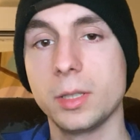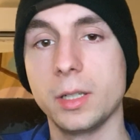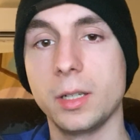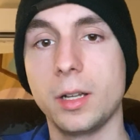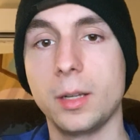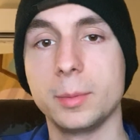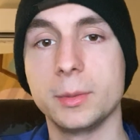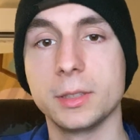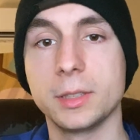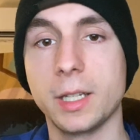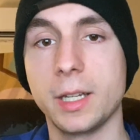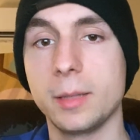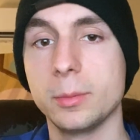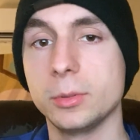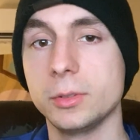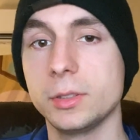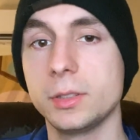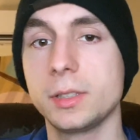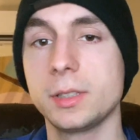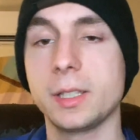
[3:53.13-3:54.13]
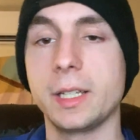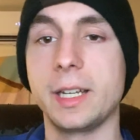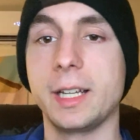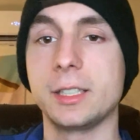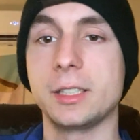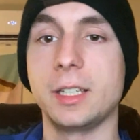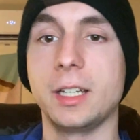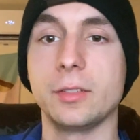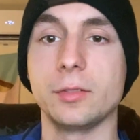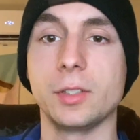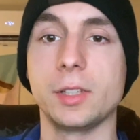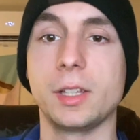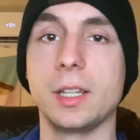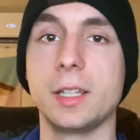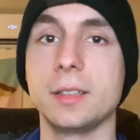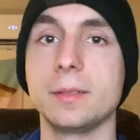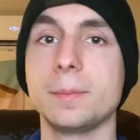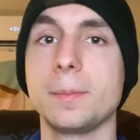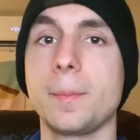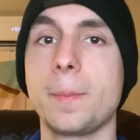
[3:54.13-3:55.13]
optic cables connecting
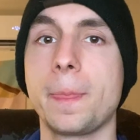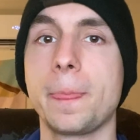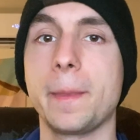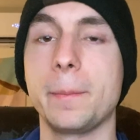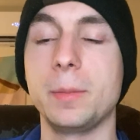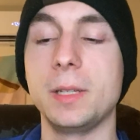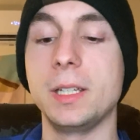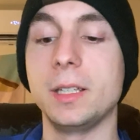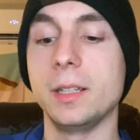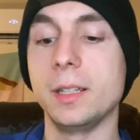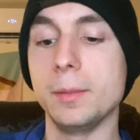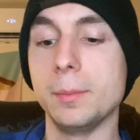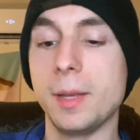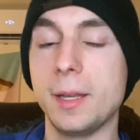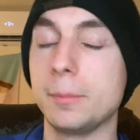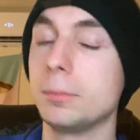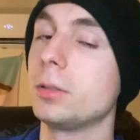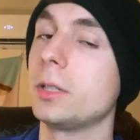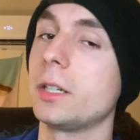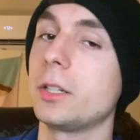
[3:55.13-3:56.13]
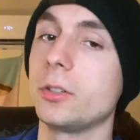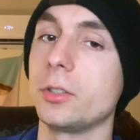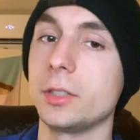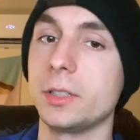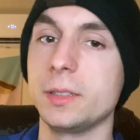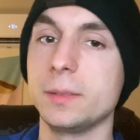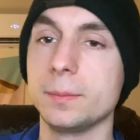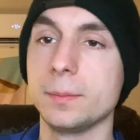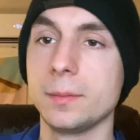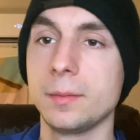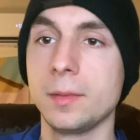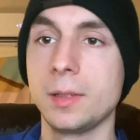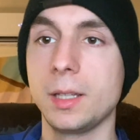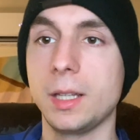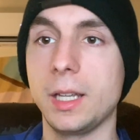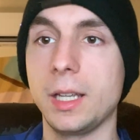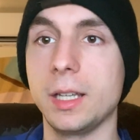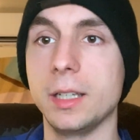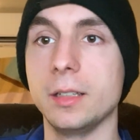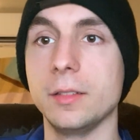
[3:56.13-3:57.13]
everything being the main priority,
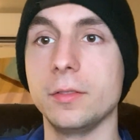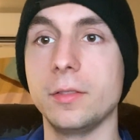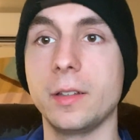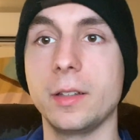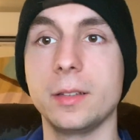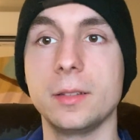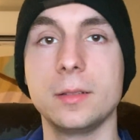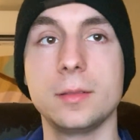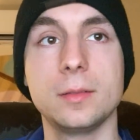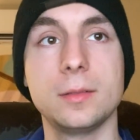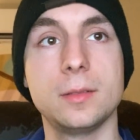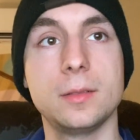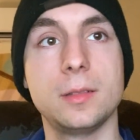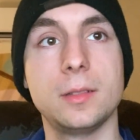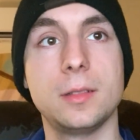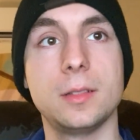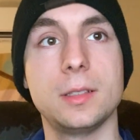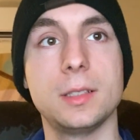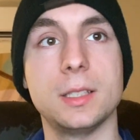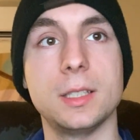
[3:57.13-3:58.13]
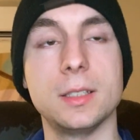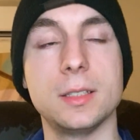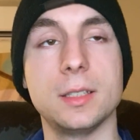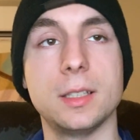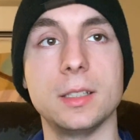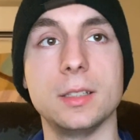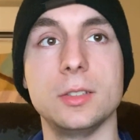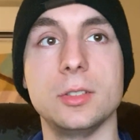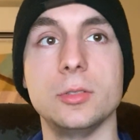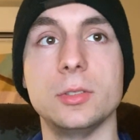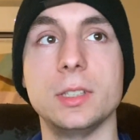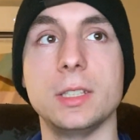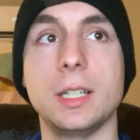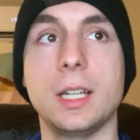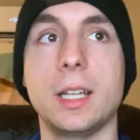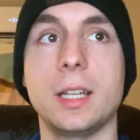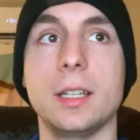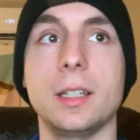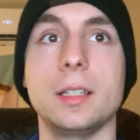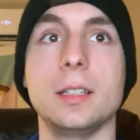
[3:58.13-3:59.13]
and since it is using
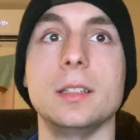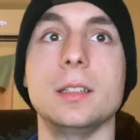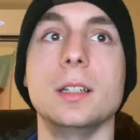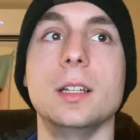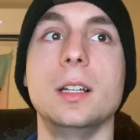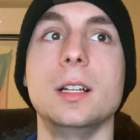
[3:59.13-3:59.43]
a